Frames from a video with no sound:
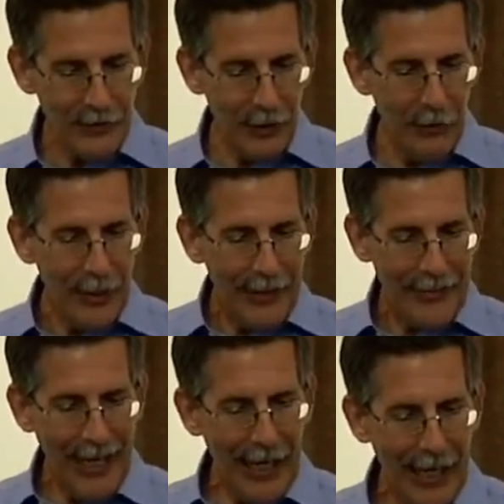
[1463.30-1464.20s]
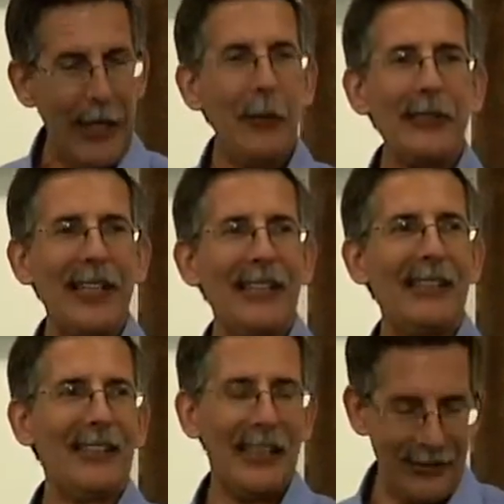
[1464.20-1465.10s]
So Caleb, he was
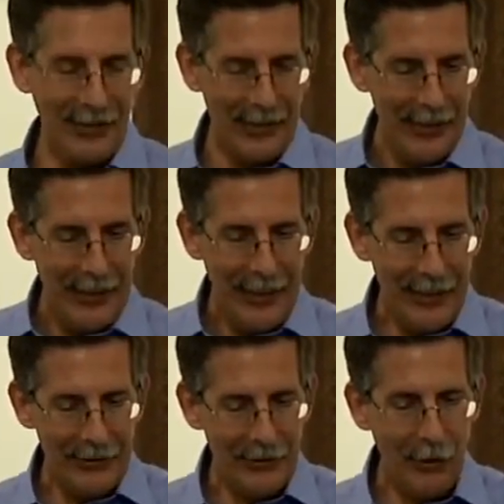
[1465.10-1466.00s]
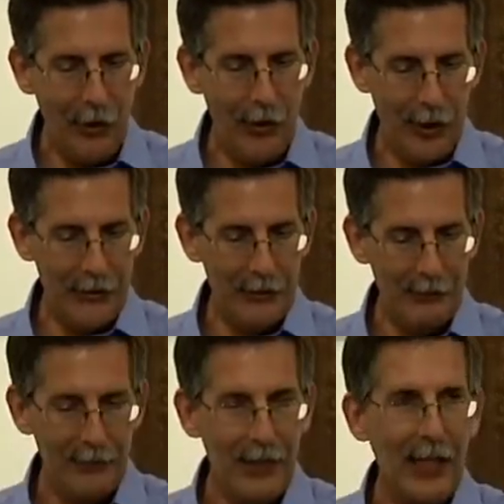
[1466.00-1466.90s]
consistent in his courage.
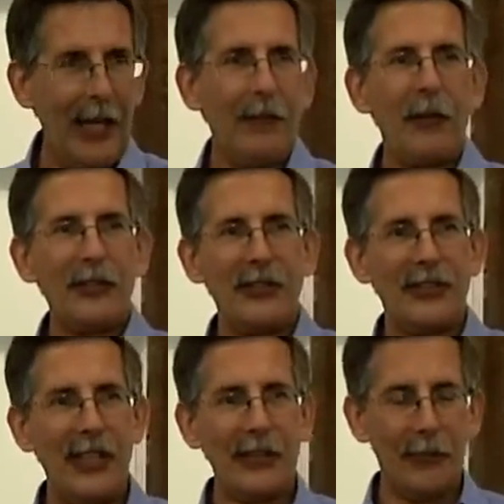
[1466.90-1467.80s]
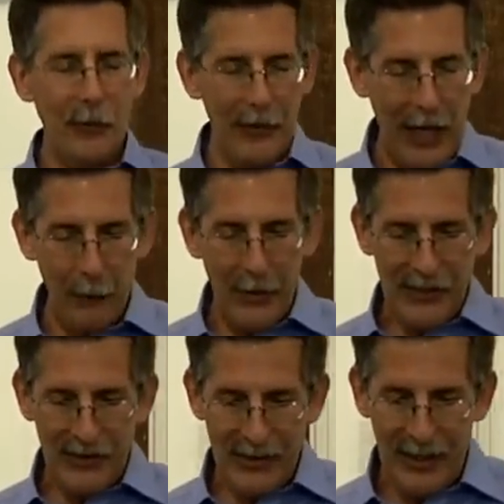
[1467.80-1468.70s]
In verses 6 through 9,
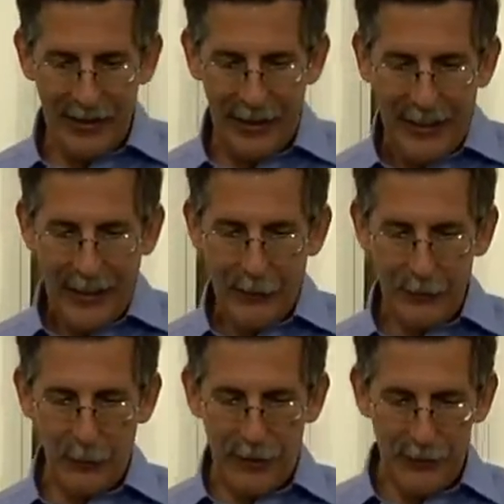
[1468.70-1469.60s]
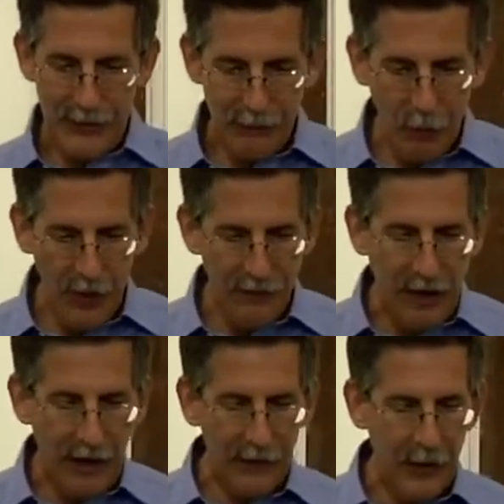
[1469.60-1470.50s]
we see that he was when he was
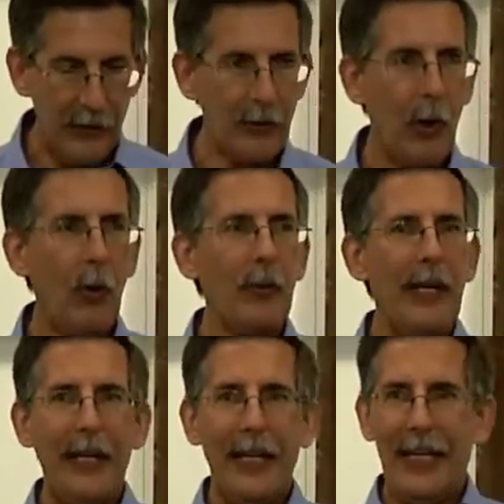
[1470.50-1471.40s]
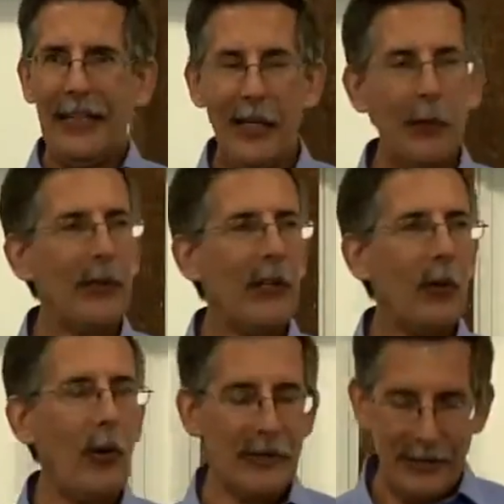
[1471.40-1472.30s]
45 years old, he did what
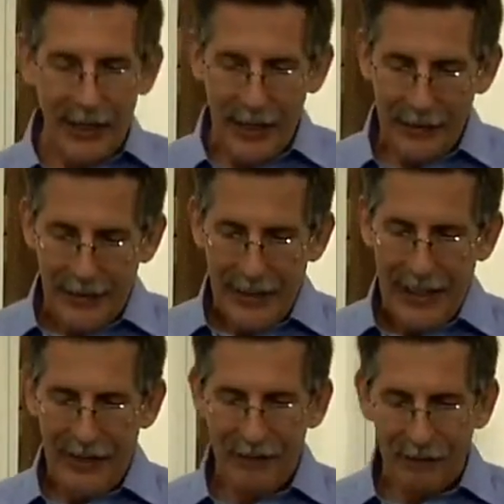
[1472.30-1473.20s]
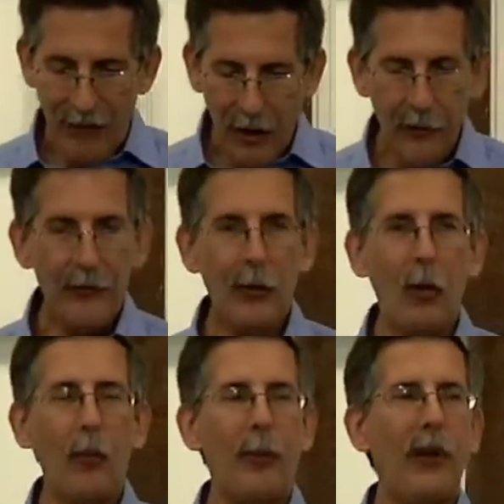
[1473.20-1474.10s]
the Lord said, he followed the
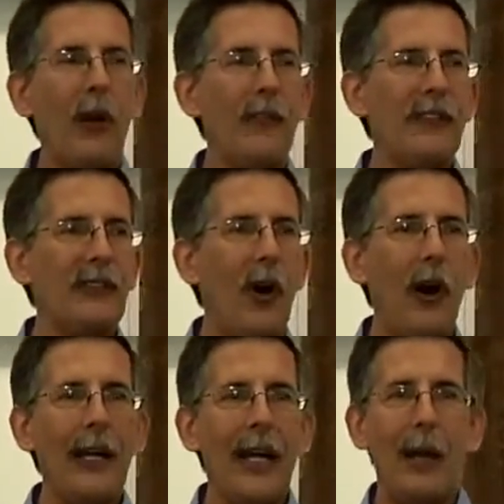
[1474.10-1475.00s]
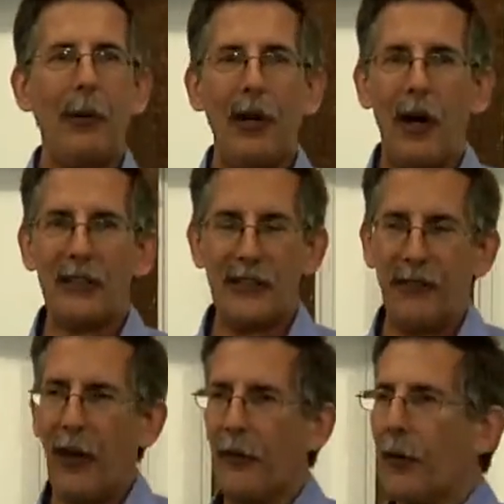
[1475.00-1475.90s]
Lord with all of his heart, and because he
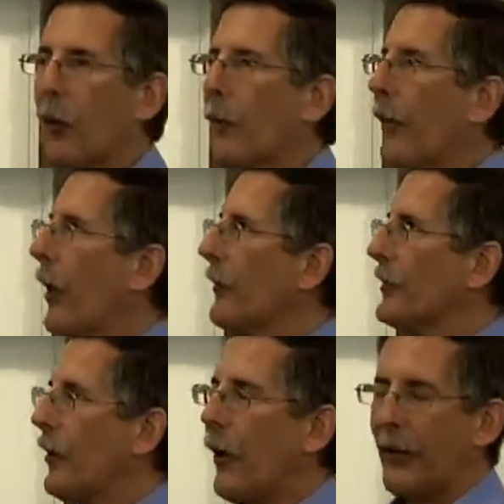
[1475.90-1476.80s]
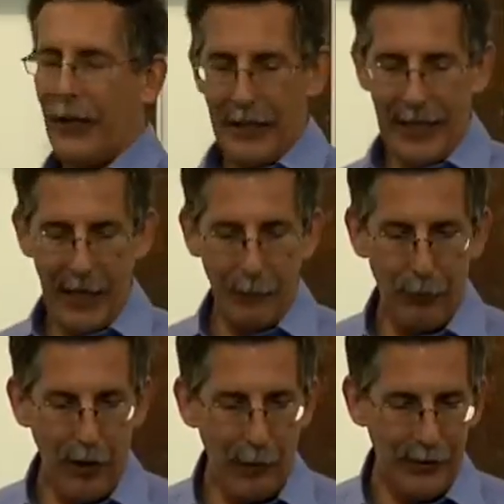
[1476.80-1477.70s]
followed the Lord with all of his heart, he had a
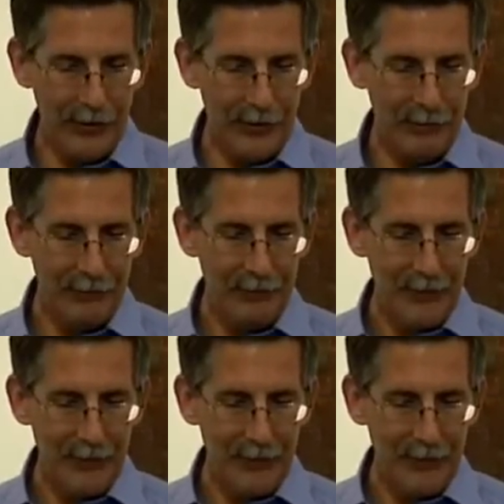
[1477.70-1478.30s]
promise.